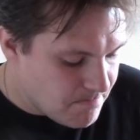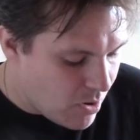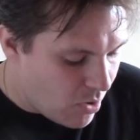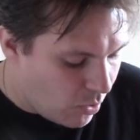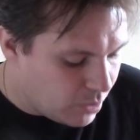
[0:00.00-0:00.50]

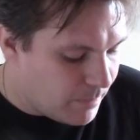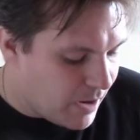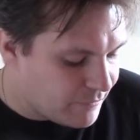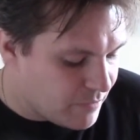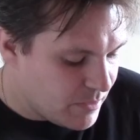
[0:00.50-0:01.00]
All
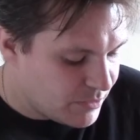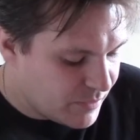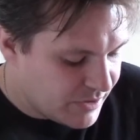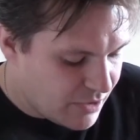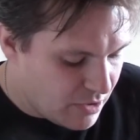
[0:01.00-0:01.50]
apart from the
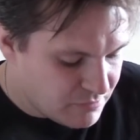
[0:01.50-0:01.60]
twin no